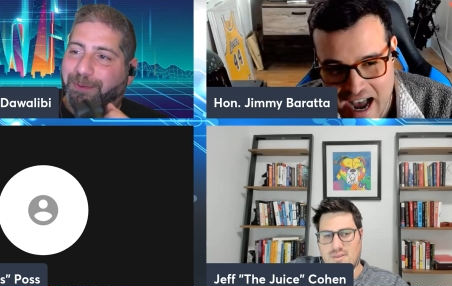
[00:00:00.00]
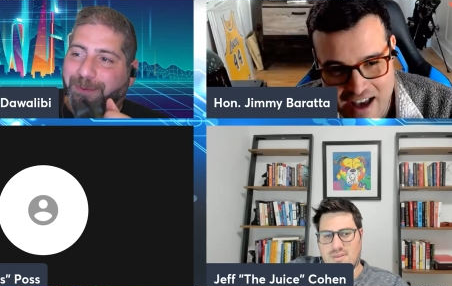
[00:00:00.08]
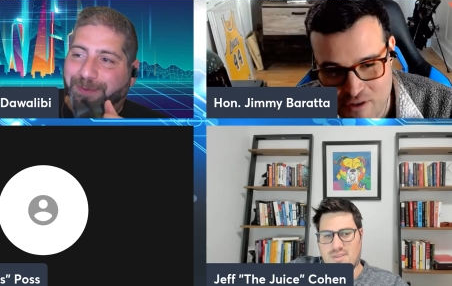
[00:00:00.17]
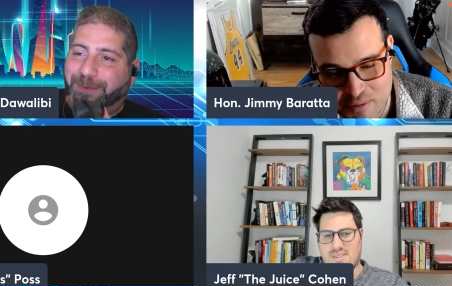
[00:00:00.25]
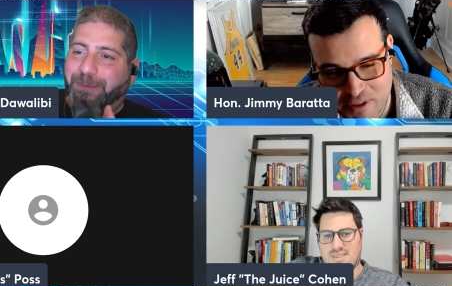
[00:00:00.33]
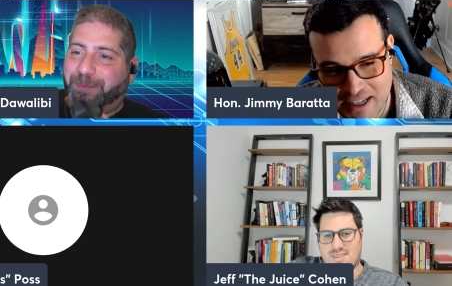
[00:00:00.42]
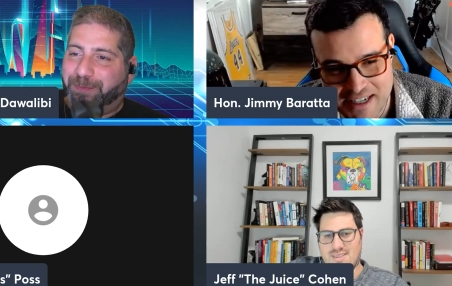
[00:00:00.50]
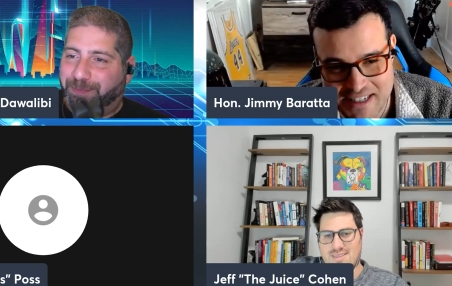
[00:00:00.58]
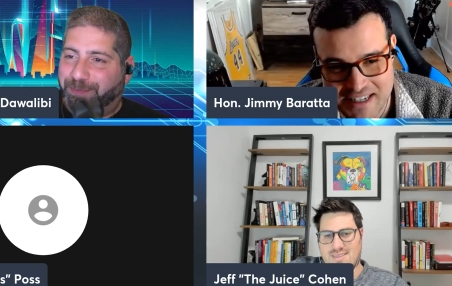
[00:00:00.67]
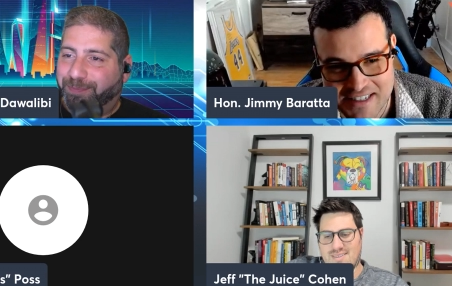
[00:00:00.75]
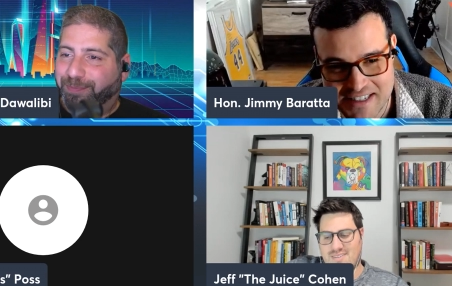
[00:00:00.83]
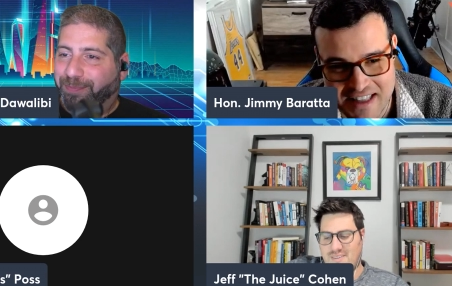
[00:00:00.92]
Speaker 1: I haven't
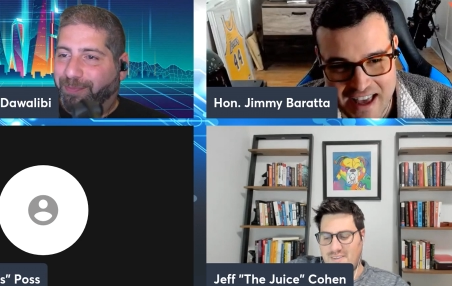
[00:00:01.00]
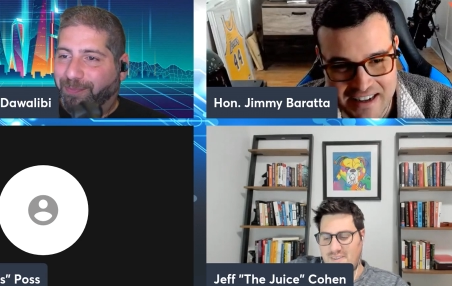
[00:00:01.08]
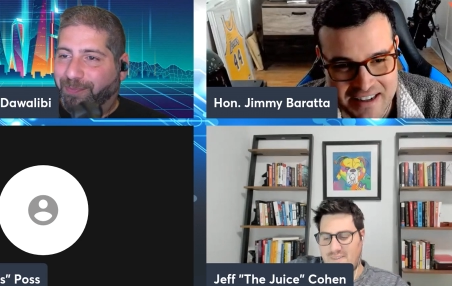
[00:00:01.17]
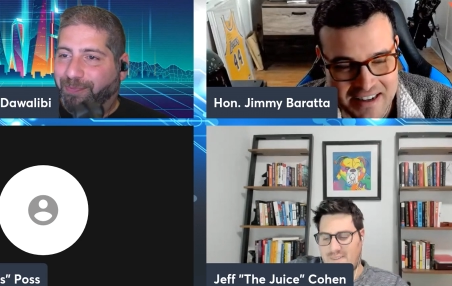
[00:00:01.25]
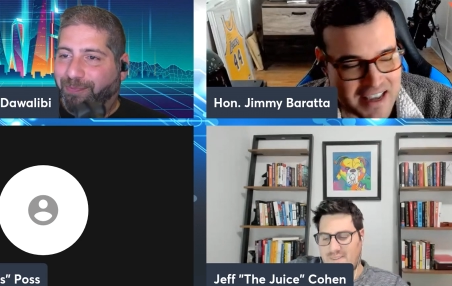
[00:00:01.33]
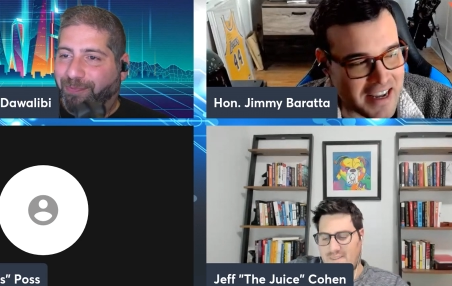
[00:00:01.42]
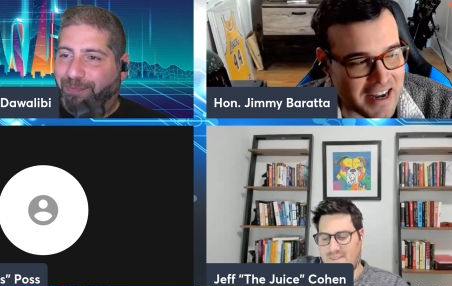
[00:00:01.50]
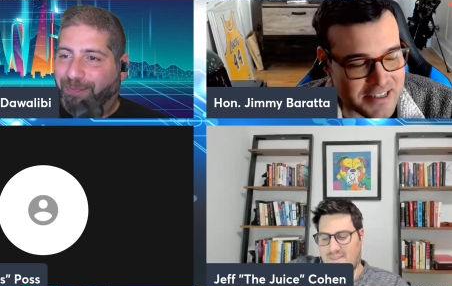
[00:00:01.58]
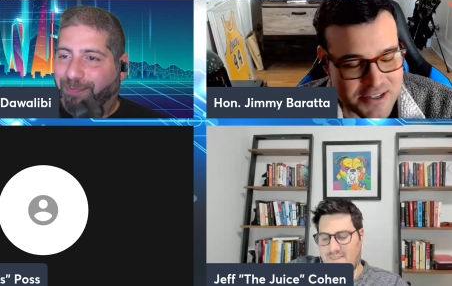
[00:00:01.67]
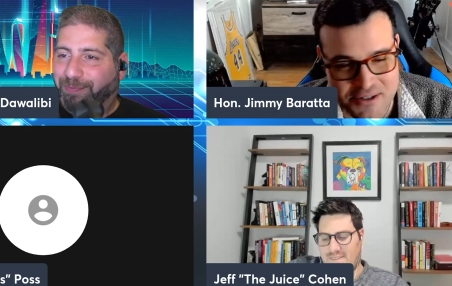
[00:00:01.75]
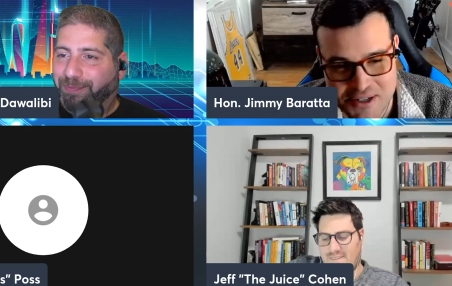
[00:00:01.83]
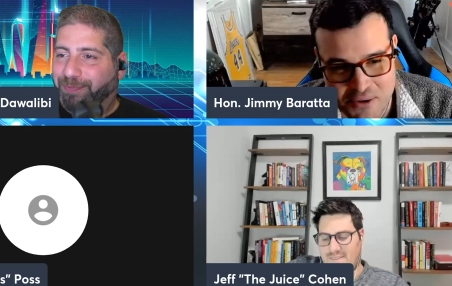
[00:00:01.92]
played since then. It
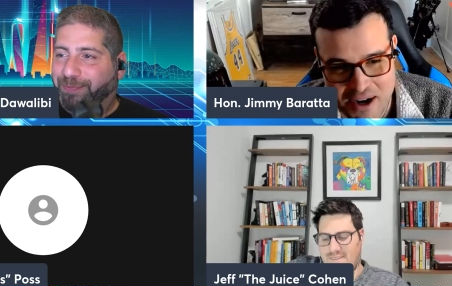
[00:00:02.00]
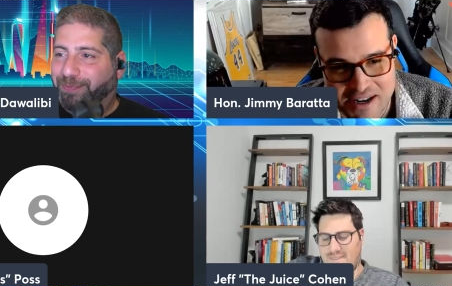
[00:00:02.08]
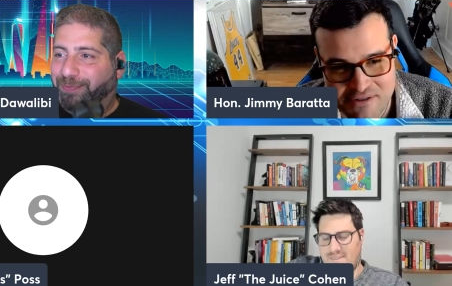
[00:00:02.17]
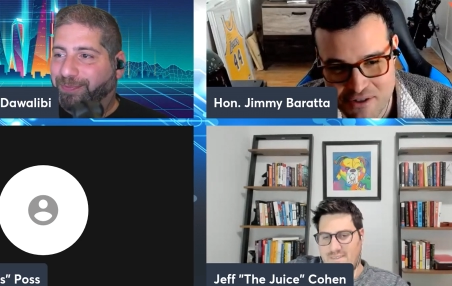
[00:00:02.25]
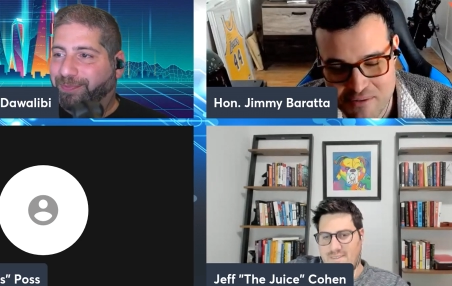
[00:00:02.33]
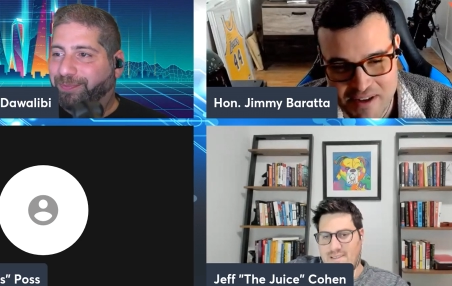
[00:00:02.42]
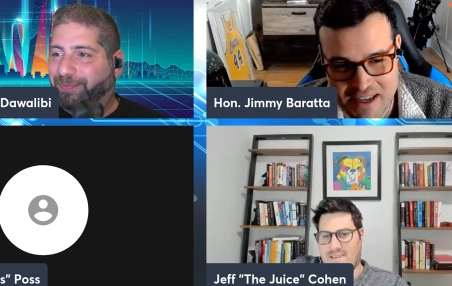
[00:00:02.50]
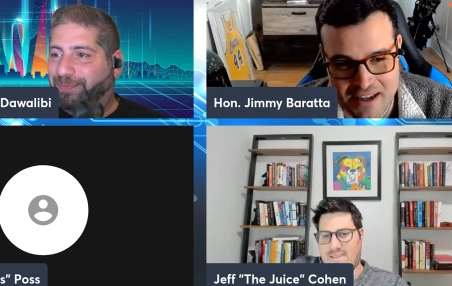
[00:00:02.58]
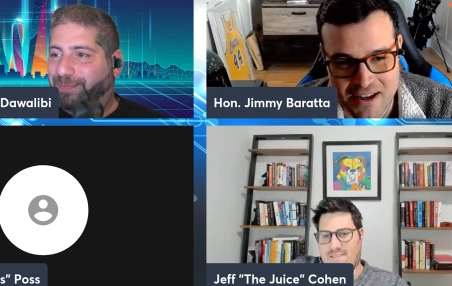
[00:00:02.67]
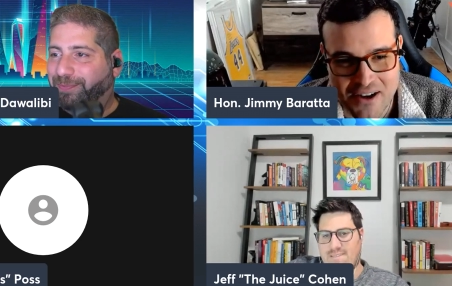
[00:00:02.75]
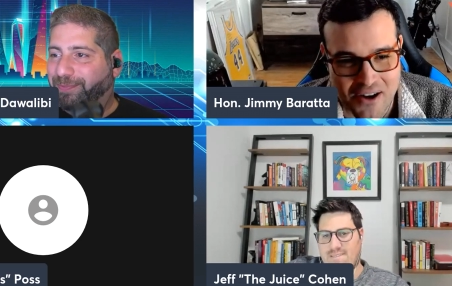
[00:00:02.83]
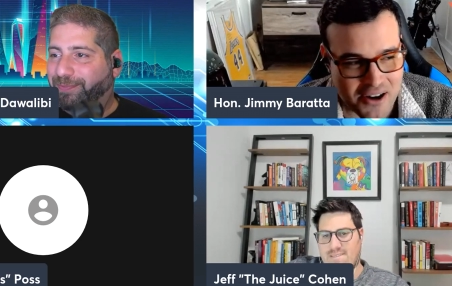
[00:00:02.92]
got too sweaty for
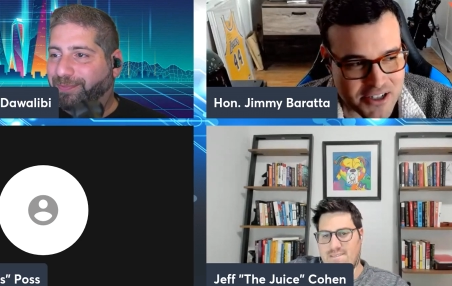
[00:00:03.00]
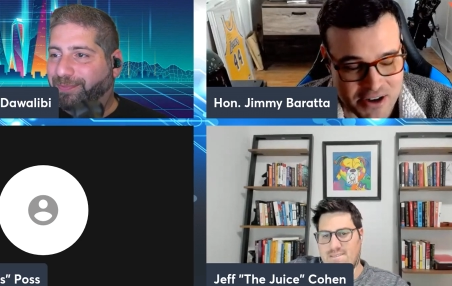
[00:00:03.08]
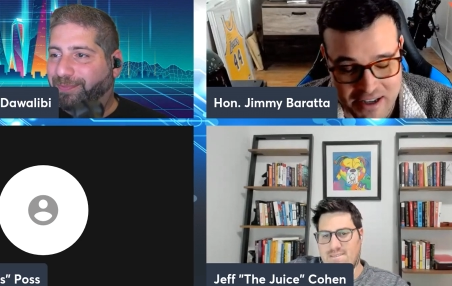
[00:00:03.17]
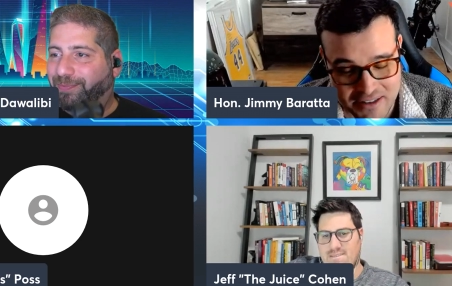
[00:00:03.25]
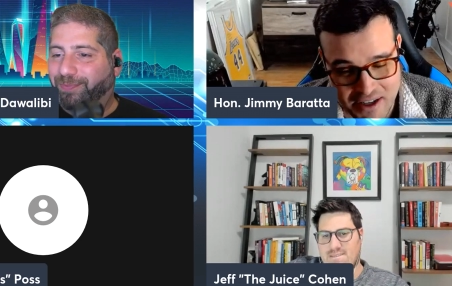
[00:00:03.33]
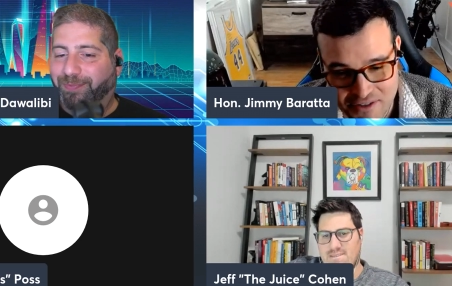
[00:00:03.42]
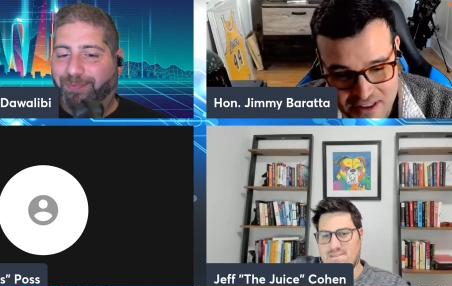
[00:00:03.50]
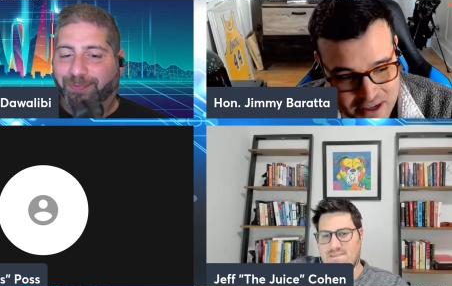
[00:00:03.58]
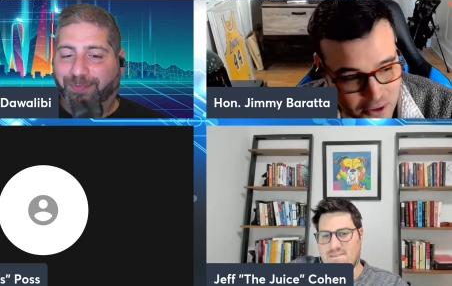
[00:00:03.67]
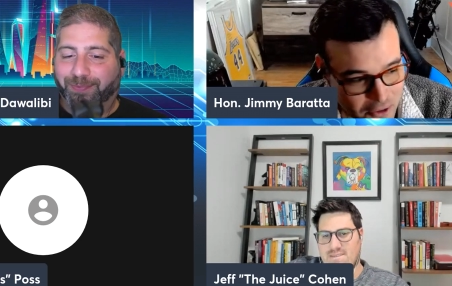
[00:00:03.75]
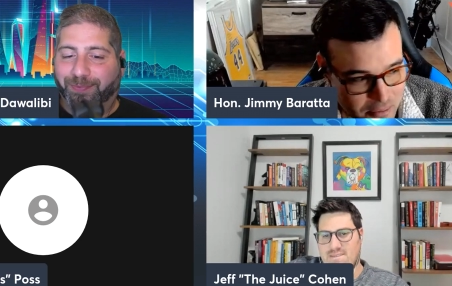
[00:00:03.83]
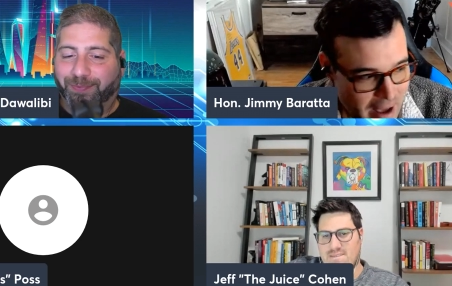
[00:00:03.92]
me. Also, I loved
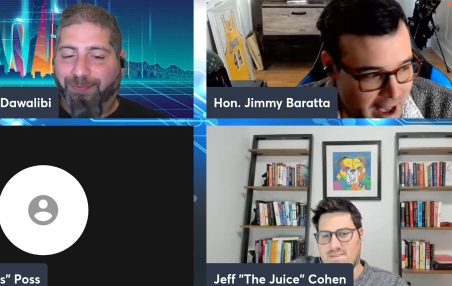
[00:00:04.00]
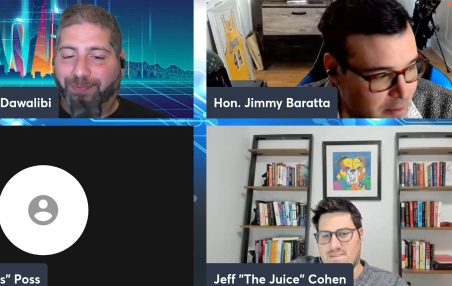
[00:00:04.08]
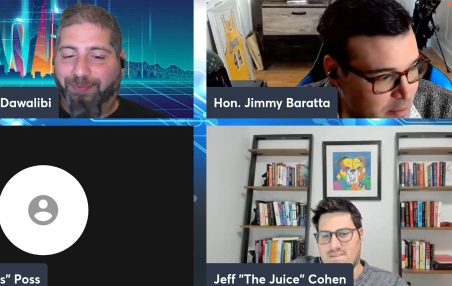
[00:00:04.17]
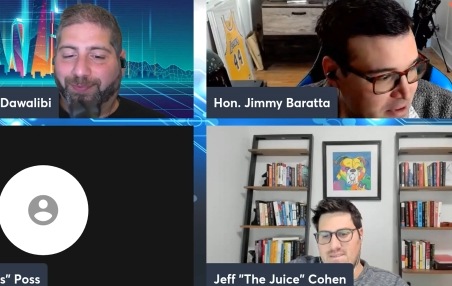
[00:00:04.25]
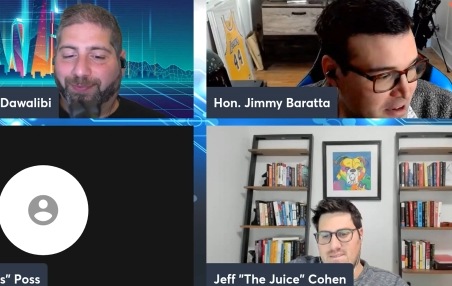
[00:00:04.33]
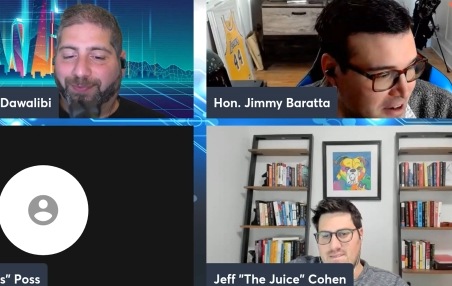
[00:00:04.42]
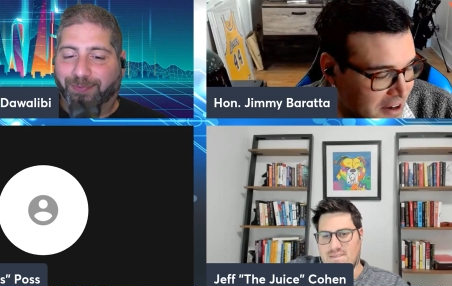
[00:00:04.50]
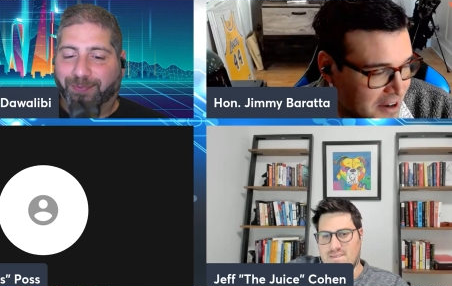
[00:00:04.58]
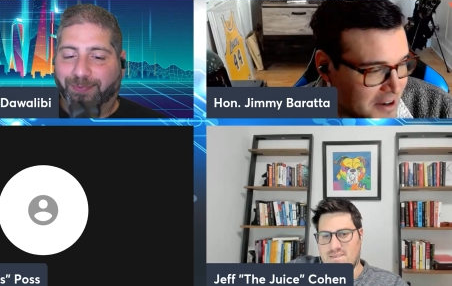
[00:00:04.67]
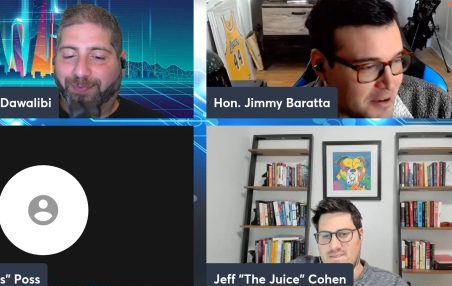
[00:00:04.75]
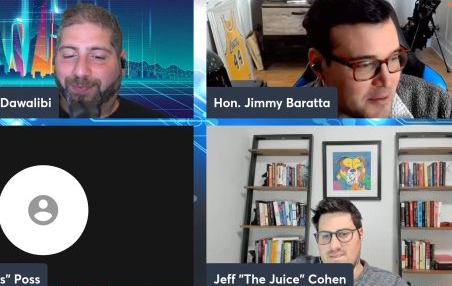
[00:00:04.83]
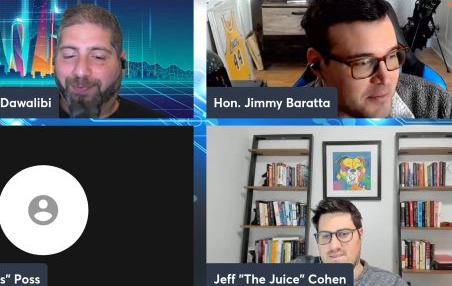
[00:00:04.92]
the old map.
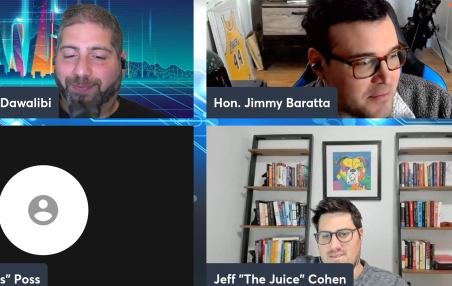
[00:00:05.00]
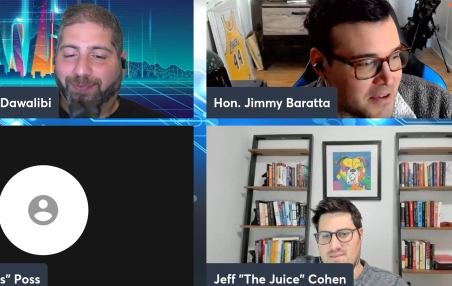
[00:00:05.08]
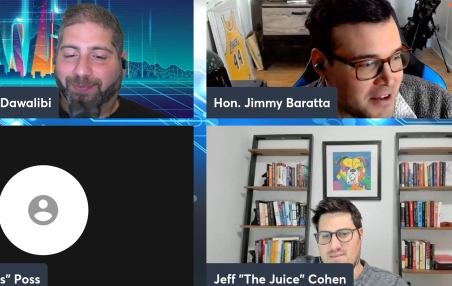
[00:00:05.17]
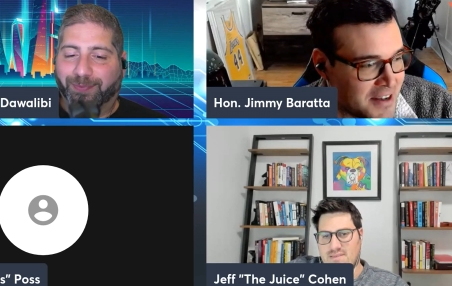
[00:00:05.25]
Um,